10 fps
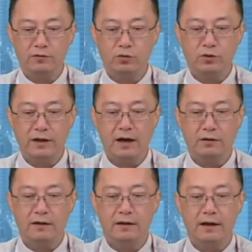
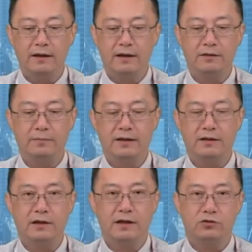4,000, then it's
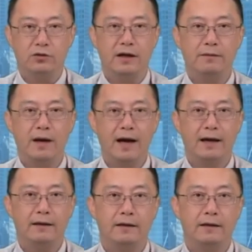basically a trading buy.